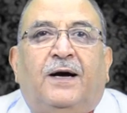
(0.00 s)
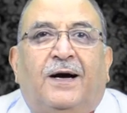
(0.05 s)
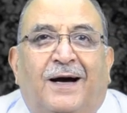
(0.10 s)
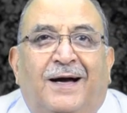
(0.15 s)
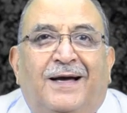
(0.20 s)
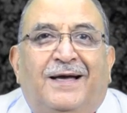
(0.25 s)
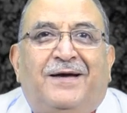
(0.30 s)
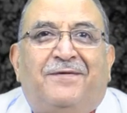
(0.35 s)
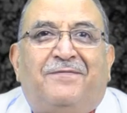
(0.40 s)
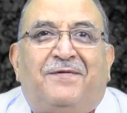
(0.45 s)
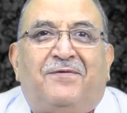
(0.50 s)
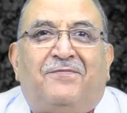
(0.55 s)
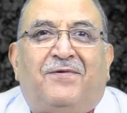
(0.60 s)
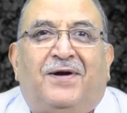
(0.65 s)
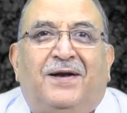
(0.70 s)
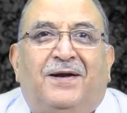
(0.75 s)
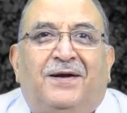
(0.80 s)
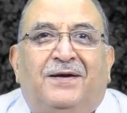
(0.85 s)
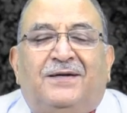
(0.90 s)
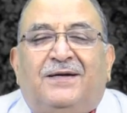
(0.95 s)
Hi
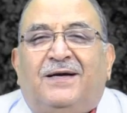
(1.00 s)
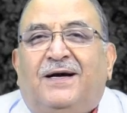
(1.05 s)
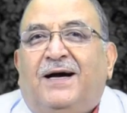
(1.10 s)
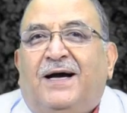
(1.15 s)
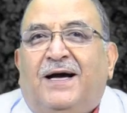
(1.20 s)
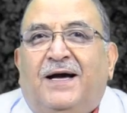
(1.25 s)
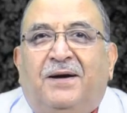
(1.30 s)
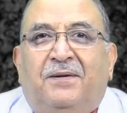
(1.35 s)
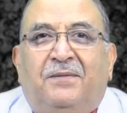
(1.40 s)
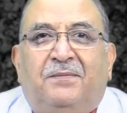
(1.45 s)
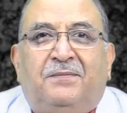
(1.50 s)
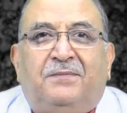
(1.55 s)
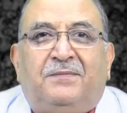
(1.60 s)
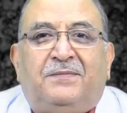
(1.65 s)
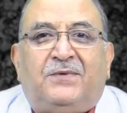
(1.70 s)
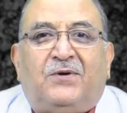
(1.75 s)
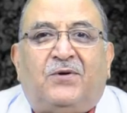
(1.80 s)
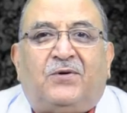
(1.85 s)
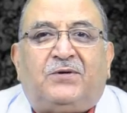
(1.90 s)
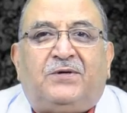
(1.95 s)
everyone, I
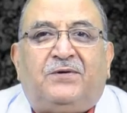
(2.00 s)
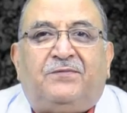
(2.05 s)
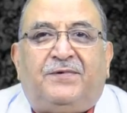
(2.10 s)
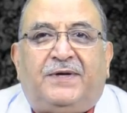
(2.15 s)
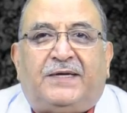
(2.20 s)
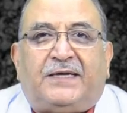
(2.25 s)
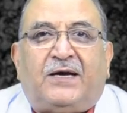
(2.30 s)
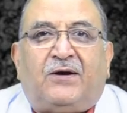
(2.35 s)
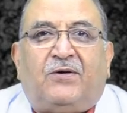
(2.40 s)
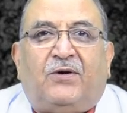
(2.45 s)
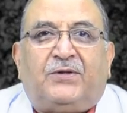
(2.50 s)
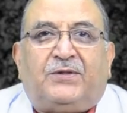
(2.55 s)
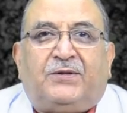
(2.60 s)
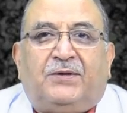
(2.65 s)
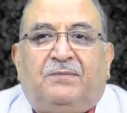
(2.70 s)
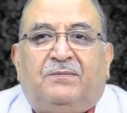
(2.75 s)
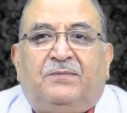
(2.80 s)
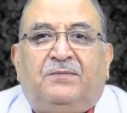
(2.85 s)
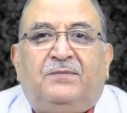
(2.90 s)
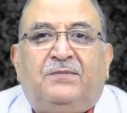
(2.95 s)
am Dr. V.K.
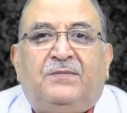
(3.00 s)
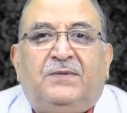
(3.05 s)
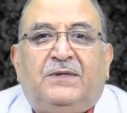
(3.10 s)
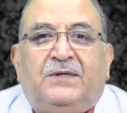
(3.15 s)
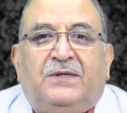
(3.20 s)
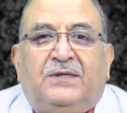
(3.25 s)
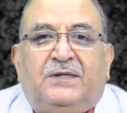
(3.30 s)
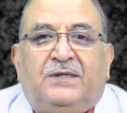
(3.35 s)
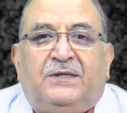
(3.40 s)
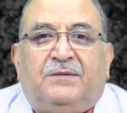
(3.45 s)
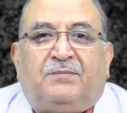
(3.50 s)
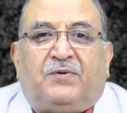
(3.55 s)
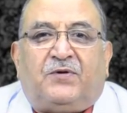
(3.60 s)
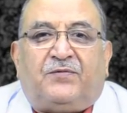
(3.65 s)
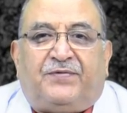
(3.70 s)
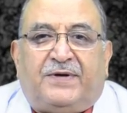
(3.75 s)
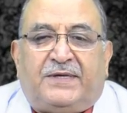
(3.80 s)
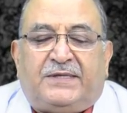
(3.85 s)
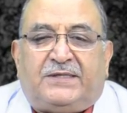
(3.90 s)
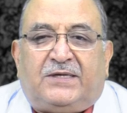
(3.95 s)
Gautam,
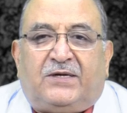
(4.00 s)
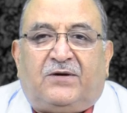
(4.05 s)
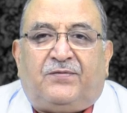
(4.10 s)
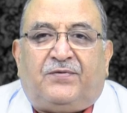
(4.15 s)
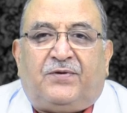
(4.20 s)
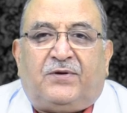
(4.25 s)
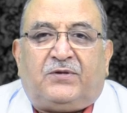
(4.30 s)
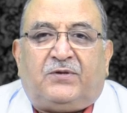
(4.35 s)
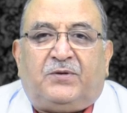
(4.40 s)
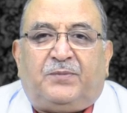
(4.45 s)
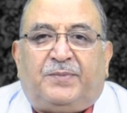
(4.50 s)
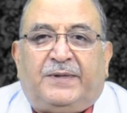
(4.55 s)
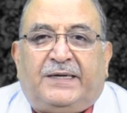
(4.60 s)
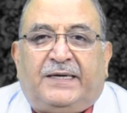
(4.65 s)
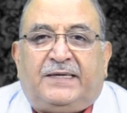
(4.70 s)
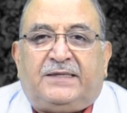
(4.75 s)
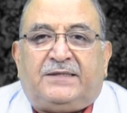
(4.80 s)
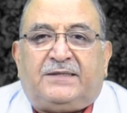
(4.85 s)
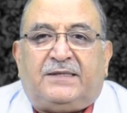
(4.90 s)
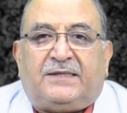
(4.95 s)
Professor of
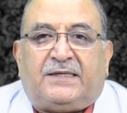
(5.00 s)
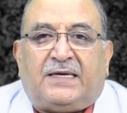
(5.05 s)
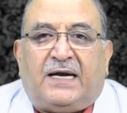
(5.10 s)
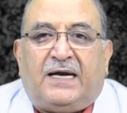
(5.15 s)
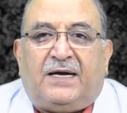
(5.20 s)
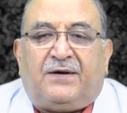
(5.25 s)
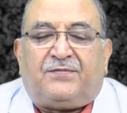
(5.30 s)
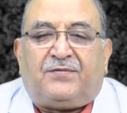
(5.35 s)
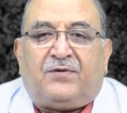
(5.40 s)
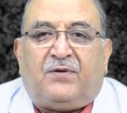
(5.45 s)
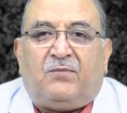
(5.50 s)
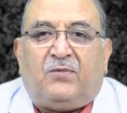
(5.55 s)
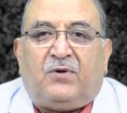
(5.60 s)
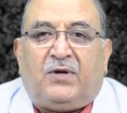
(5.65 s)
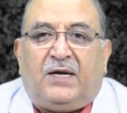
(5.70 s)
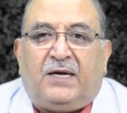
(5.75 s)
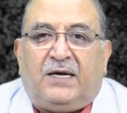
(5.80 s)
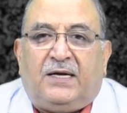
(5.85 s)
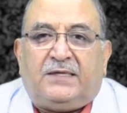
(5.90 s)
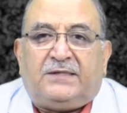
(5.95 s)
Orthopedics retired from
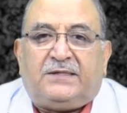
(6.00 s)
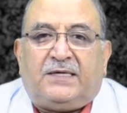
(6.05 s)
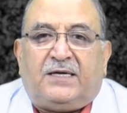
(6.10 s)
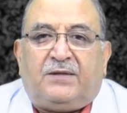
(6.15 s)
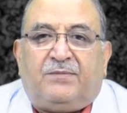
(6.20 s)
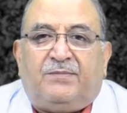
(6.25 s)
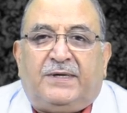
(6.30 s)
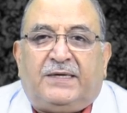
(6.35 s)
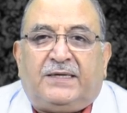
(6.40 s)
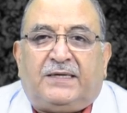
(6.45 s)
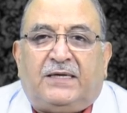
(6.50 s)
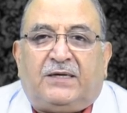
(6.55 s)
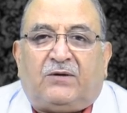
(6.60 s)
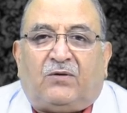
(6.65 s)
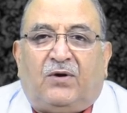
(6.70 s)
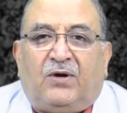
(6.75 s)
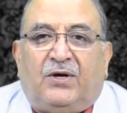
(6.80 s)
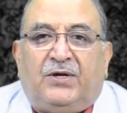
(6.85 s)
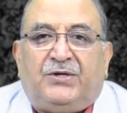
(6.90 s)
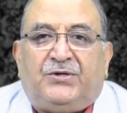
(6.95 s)
Maulana Azad Medical
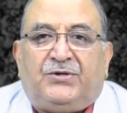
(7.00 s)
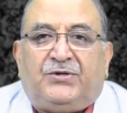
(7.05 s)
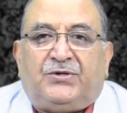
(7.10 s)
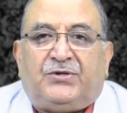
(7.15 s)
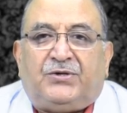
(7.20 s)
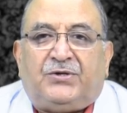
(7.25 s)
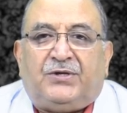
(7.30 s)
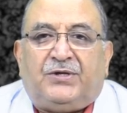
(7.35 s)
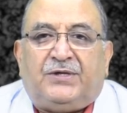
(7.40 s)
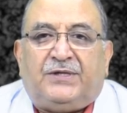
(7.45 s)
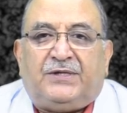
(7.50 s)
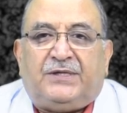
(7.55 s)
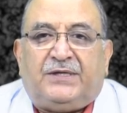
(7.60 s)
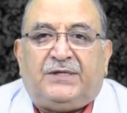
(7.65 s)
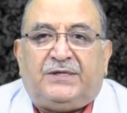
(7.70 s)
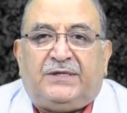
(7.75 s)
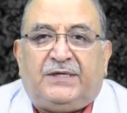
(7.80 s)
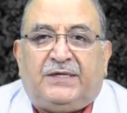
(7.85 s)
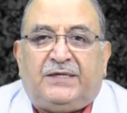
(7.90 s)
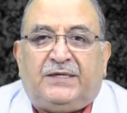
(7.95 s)
College in the
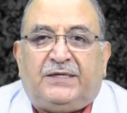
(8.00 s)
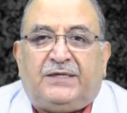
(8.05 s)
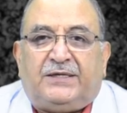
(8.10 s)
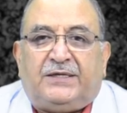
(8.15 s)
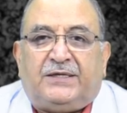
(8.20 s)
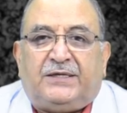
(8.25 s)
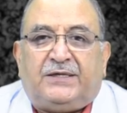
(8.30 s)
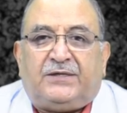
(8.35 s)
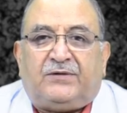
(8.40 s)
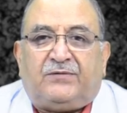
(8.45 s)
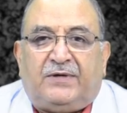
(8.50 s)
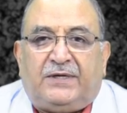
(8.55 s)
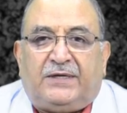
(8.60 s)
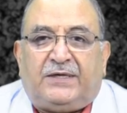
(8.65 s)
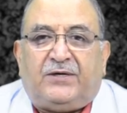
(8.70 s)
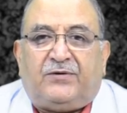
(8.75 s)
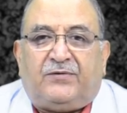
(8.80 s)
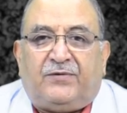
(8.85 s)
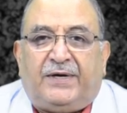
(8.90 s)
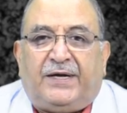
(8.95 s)
year 2020
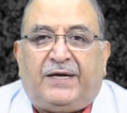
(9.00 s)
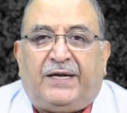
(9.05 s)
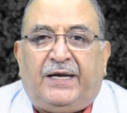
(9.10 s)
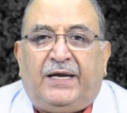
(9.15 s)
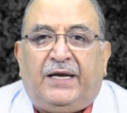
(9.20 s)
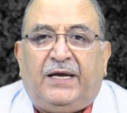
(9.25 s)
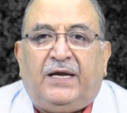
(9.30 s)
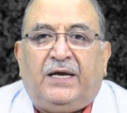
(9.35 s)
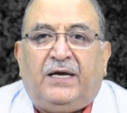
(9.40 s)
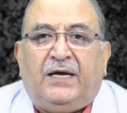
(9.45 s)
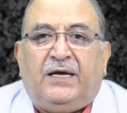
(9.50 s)
uh,